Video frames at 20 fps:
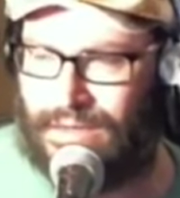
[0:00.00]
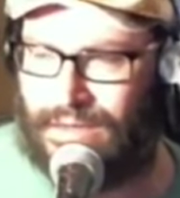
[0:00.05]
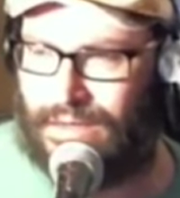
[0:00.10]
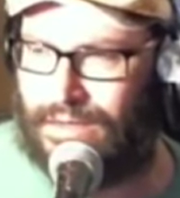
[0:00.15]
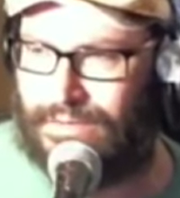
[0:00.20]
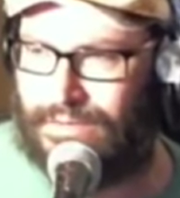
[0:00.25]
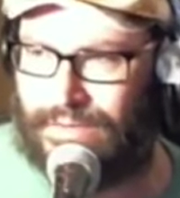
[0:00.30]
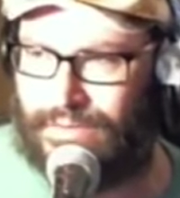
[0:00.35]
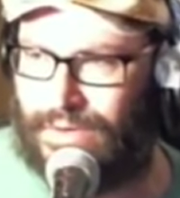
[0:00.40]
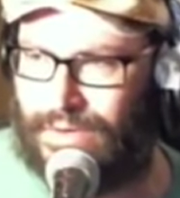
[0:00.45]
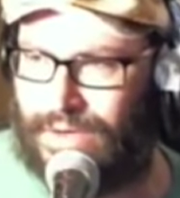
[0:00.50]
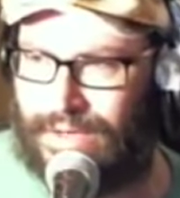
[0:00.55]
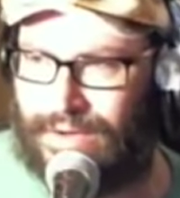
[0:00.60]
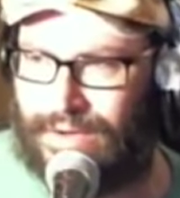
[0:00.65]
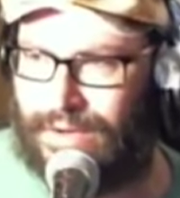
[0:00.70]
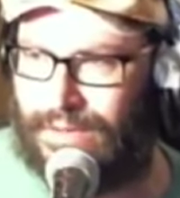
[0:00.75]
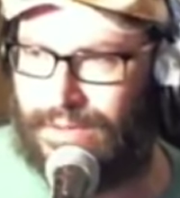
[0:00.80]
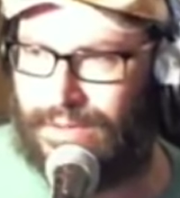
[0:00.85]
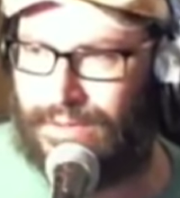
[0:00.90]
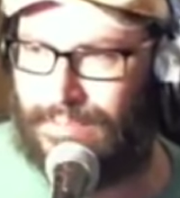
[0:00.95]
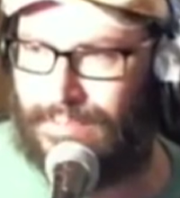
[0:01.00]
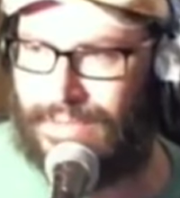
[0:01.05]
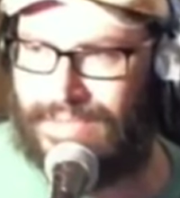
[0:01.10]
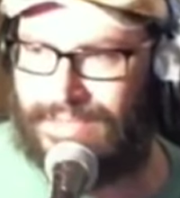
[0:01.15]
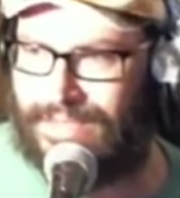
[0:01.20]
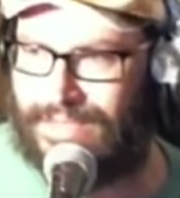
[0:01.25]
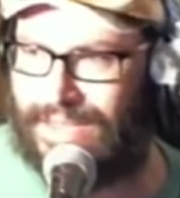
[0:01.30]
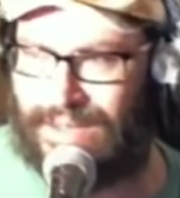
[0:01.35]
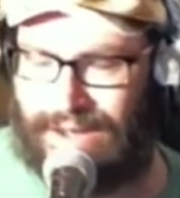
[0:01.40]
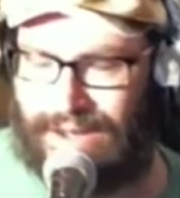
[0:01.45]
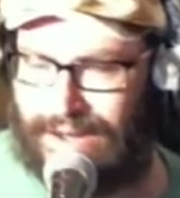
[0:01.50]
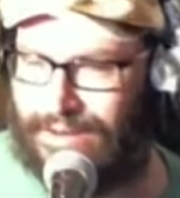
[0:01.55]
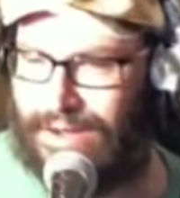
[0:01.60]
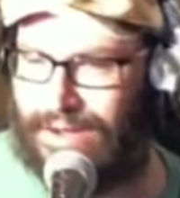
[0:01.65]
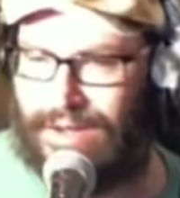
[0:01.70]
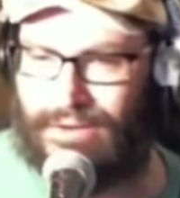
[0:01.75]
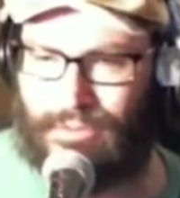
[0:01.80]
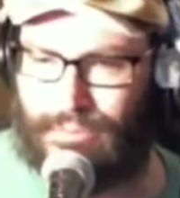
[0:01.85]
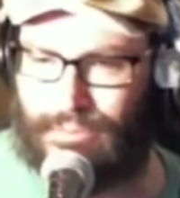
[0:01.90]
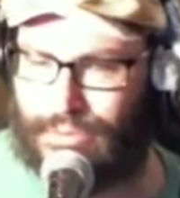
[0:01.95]
I've never had anything because yeah, I don't
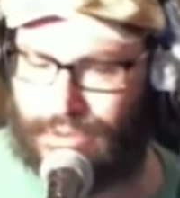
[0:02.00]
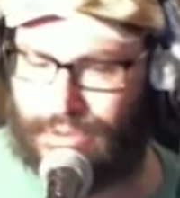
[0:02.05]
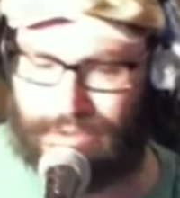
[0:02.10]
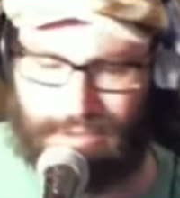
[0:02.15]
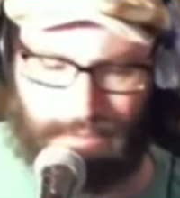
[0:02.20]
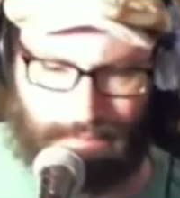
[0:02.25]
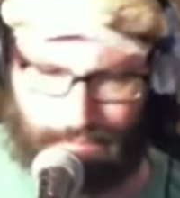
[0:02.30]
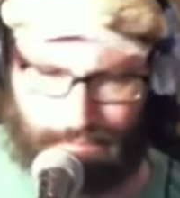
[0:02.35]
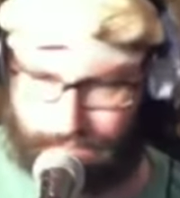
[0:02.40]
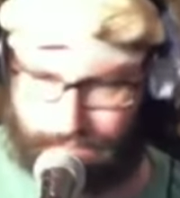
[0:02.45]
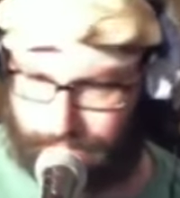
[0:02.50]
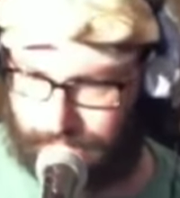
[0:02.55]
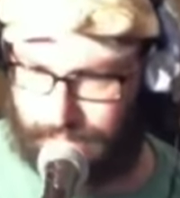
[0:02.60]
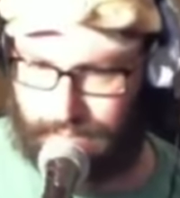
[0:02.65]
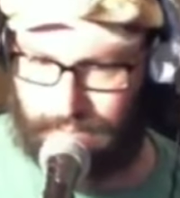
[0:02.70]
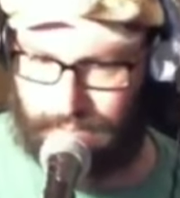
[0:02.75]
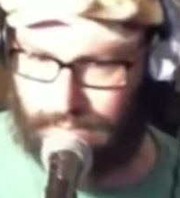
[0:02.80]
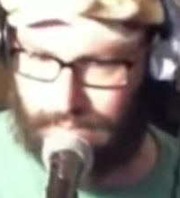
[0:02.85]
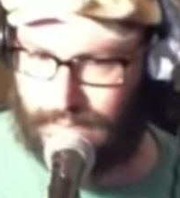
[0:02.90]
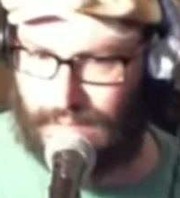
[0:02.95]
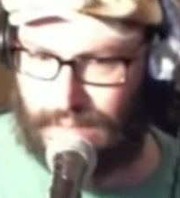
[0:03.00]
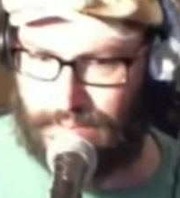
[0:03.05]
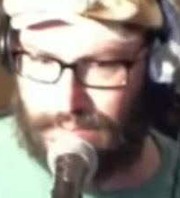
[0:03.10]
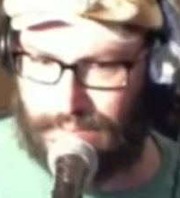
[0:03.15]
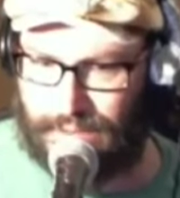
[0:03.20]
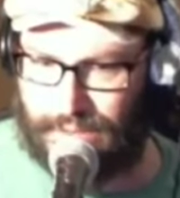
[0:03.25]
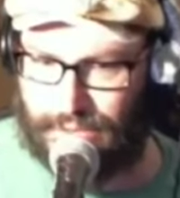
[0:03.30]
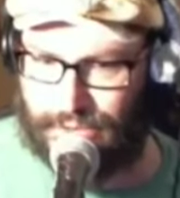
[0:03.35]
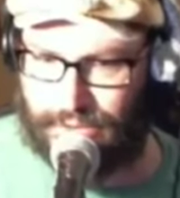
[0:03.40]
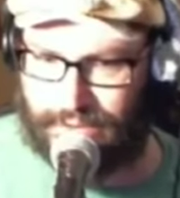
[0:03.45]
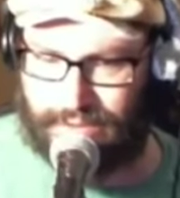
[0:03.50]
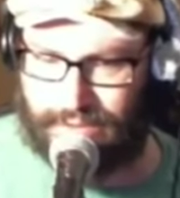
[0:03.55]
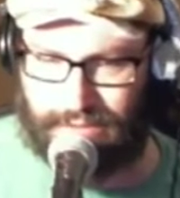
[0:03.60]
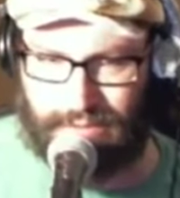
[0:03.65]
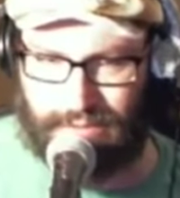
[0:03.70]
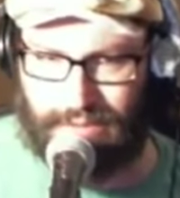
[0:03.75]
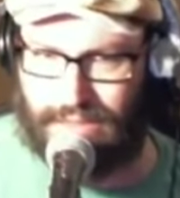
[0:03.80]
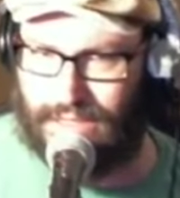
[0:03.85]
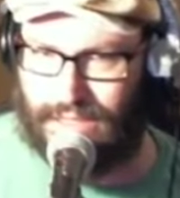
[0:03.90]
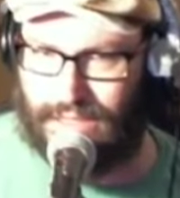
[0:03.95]
I don't put music,
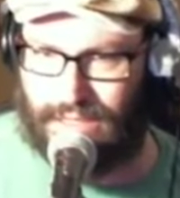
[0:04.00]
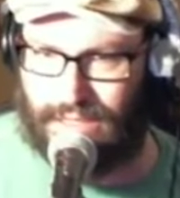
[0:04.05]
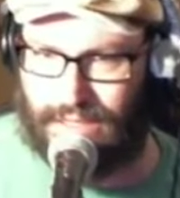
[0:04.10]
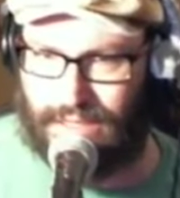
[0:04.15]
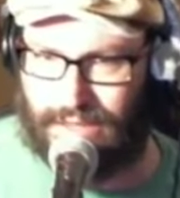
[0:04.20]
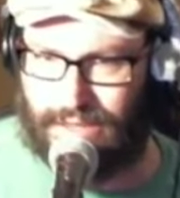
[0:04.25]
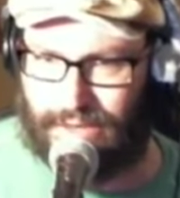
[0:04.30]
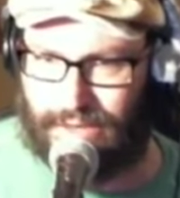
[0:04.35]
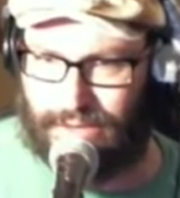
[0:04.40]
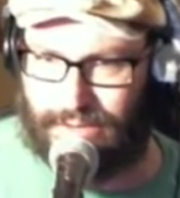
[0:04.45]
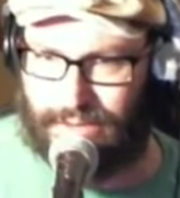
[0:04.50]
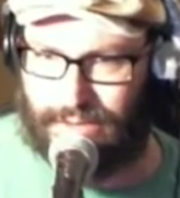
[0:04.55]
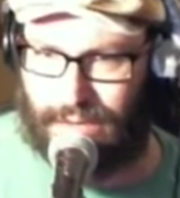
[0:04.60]
you know.